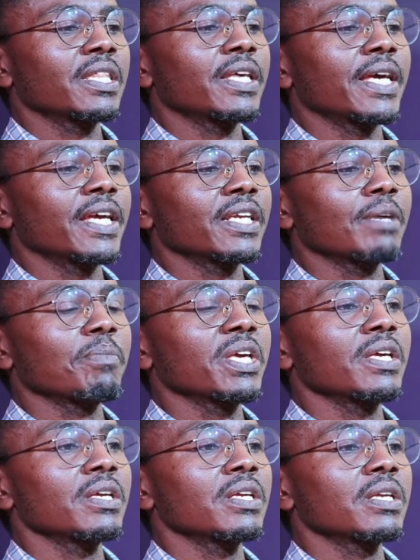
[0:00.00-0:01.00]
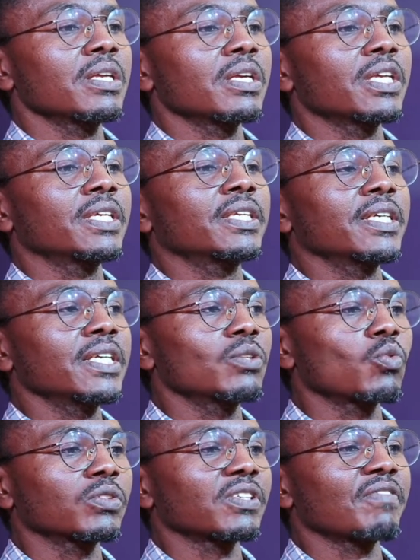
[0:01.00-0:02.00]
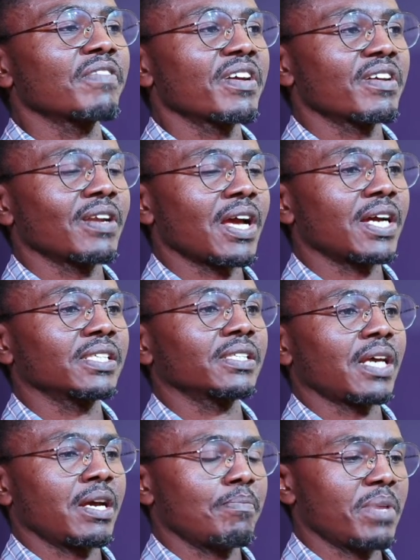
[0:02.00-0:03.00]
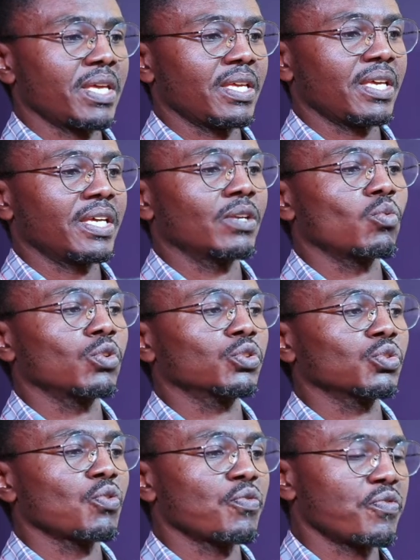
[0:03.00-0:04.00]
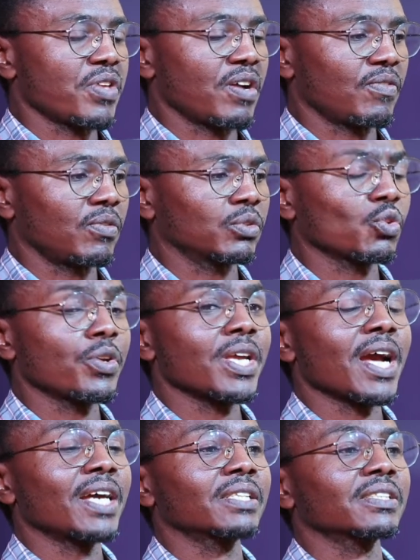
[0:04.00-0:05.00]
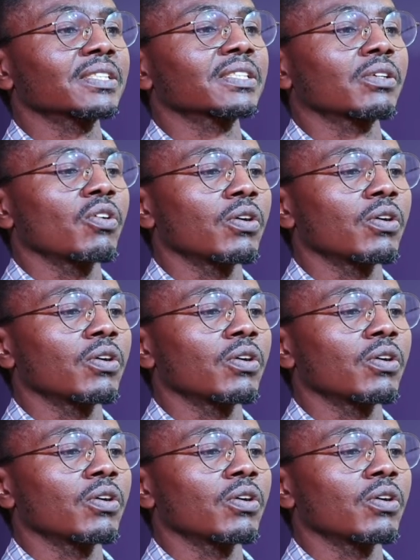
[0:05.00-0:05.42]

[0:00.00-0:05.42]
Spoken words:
the enemy indeed was a very large army, and he was so fearful. So he asked